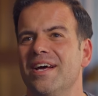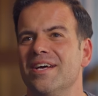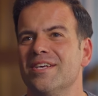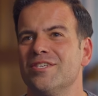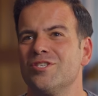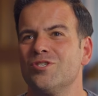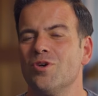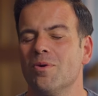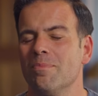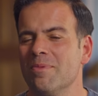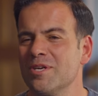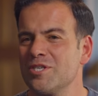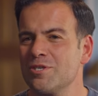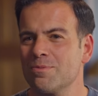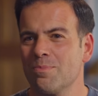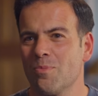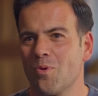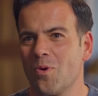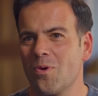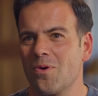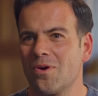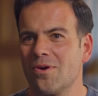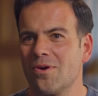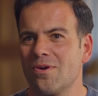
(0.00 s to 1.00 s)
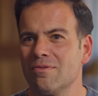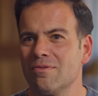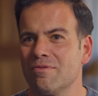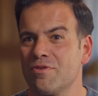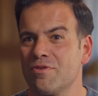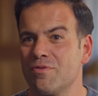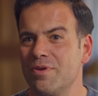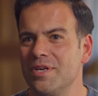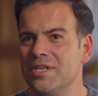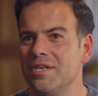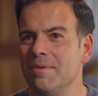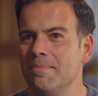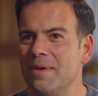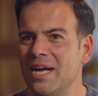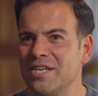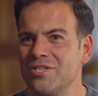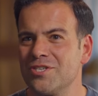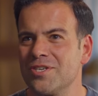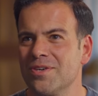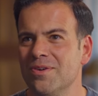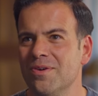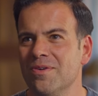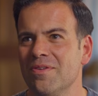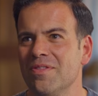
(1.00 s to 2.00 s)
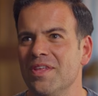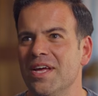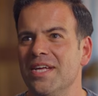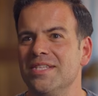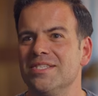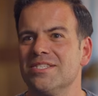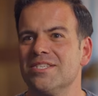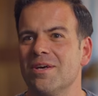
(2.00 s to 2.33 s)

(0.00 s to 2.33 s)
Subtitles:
so much more three-dimensional than